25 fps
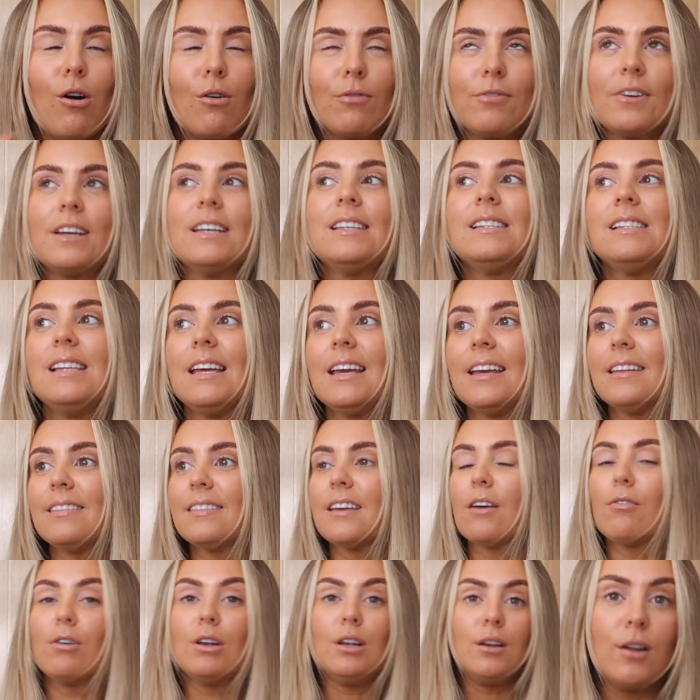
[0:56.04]
obviously
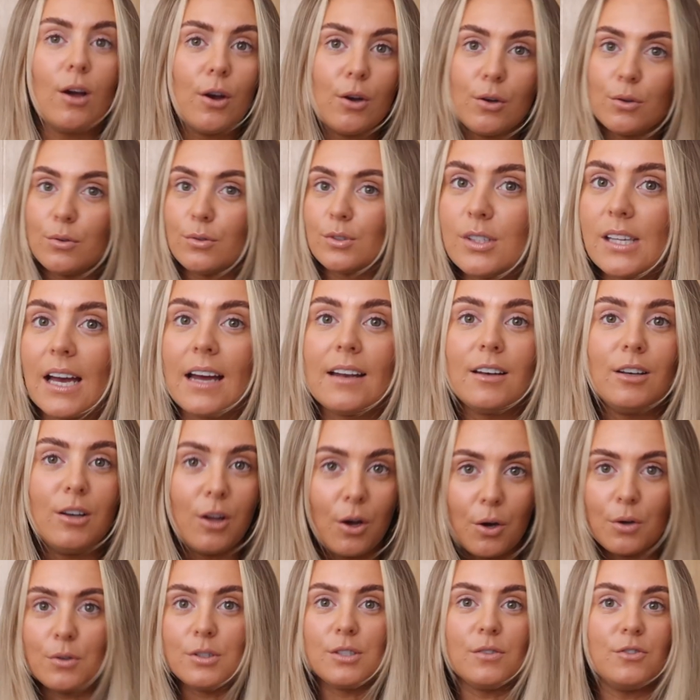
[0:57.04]
there are loads and
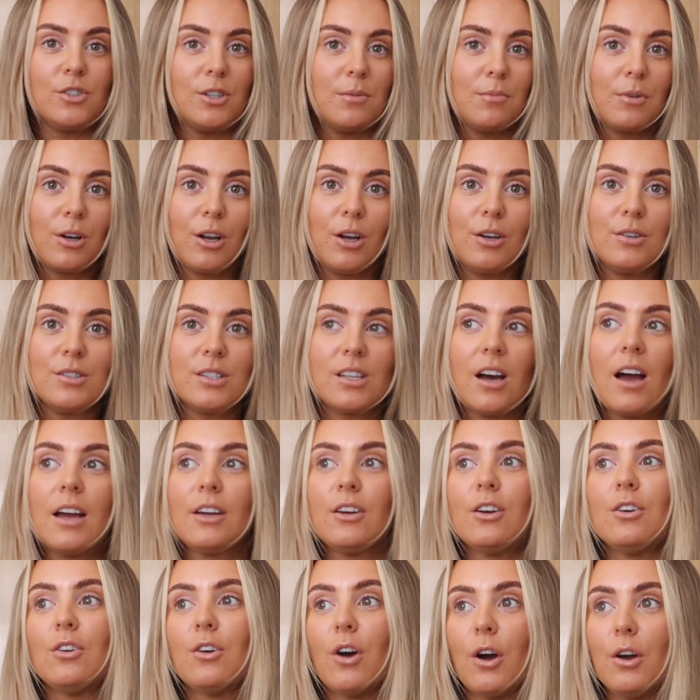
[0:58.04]
loads of gym clothes that I
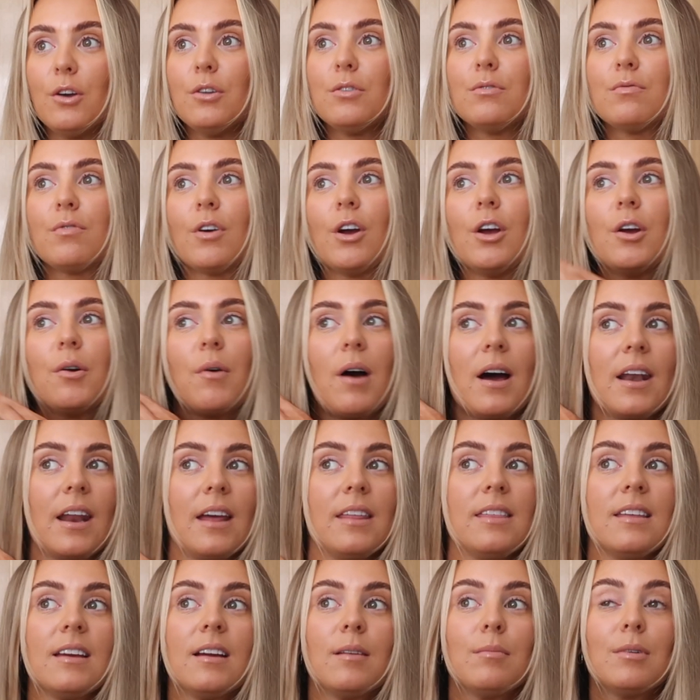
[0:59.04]
could go through, and I
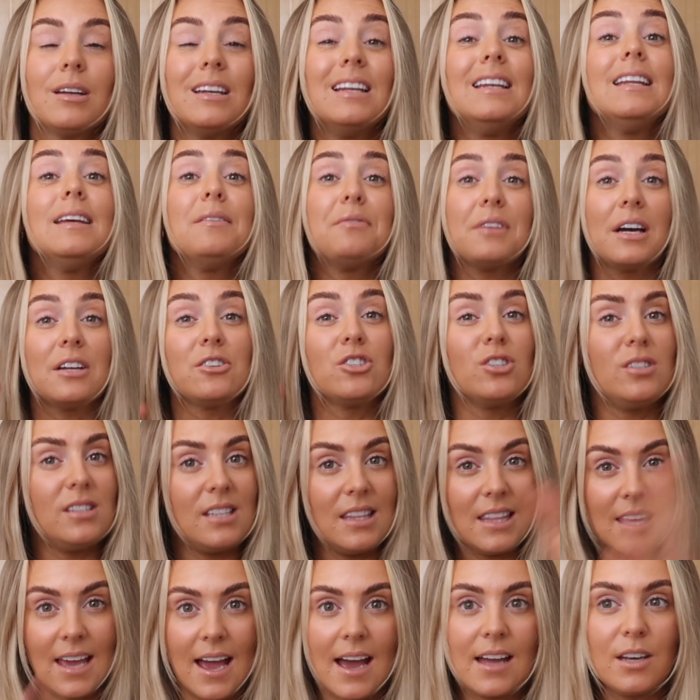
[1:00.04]
think I'm gonna leave that just to
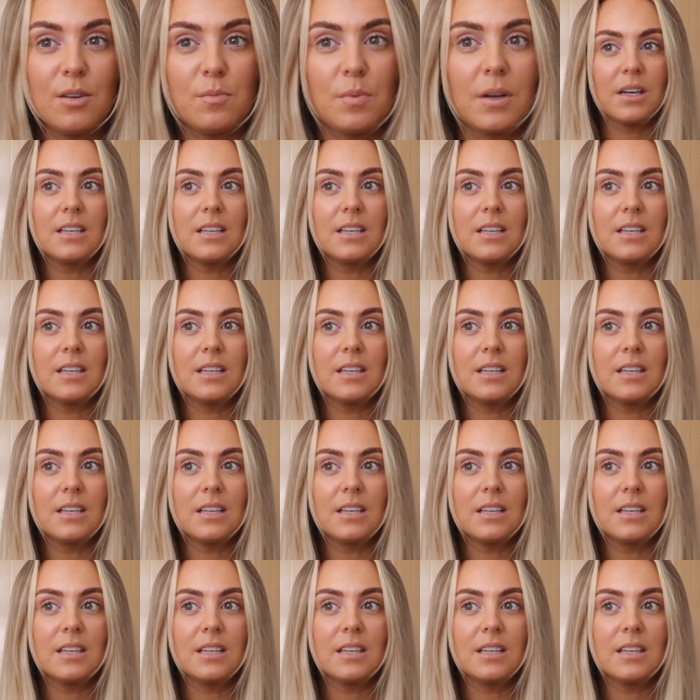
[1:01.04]
the end